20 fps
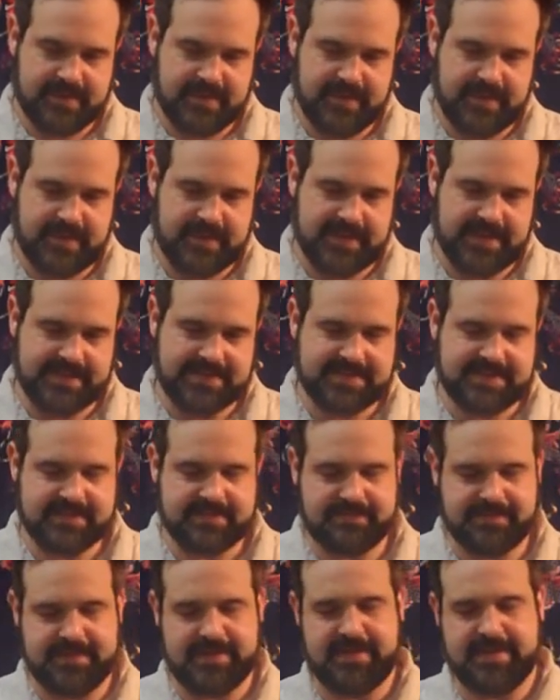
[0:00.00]
and that's this
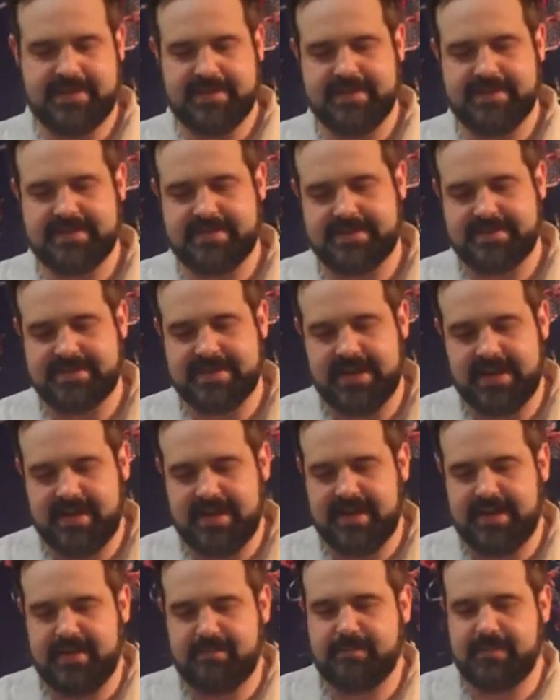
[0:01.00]
feeling that
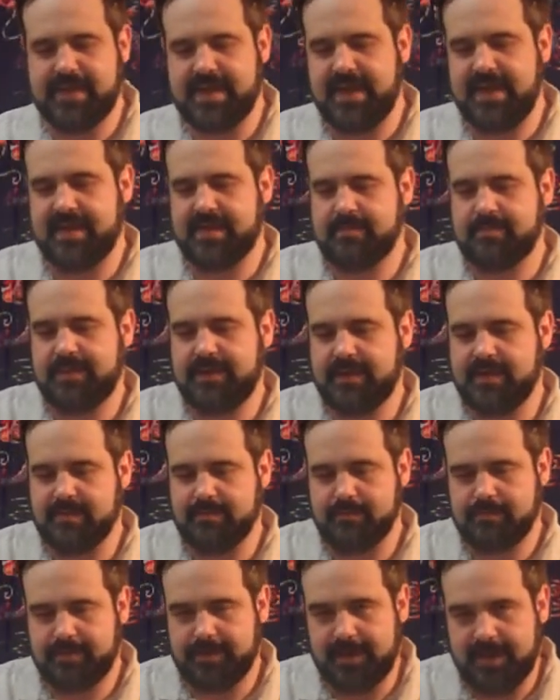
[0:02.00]
time can be
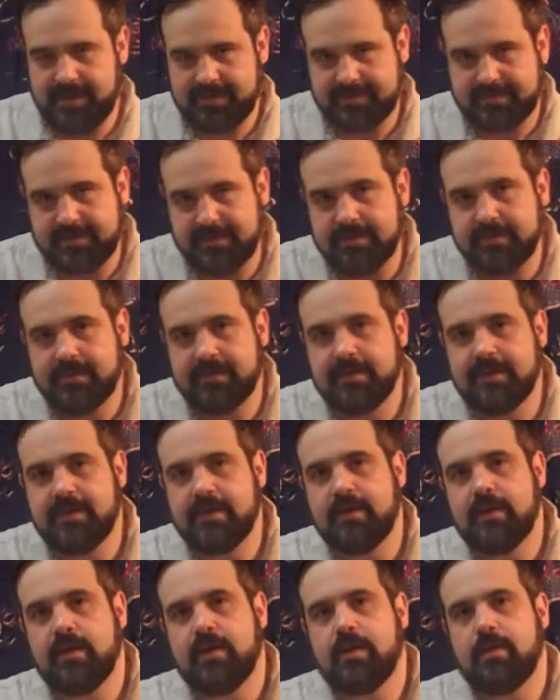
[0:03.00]
compressed,
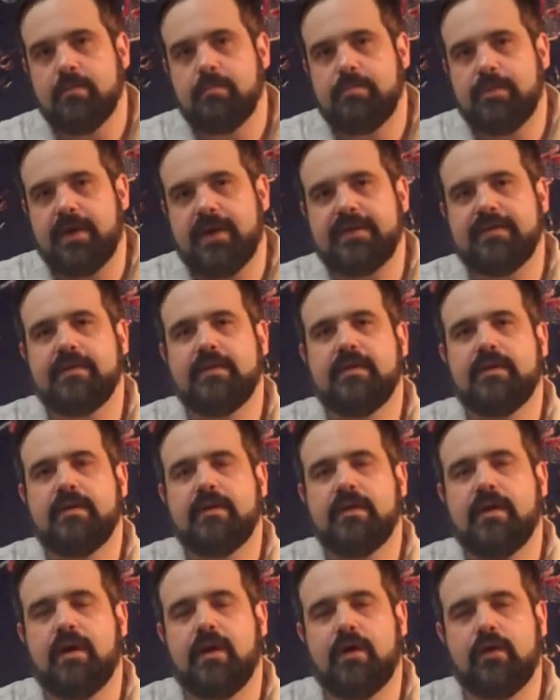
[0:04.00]
but
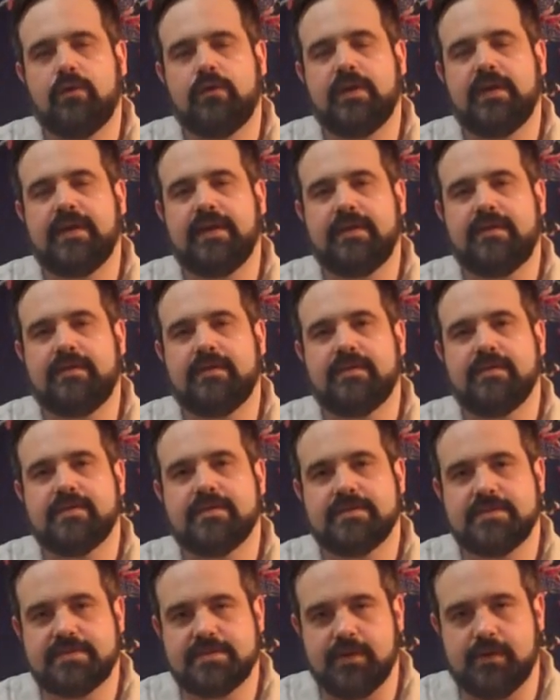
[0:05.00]
only
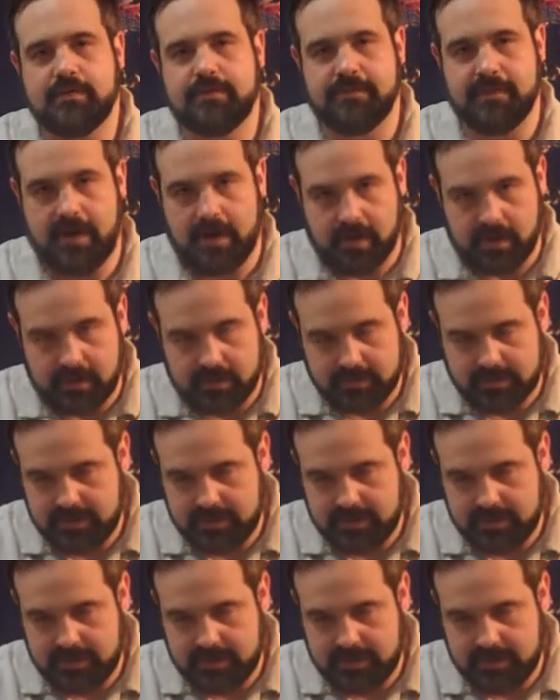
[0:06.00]
so far.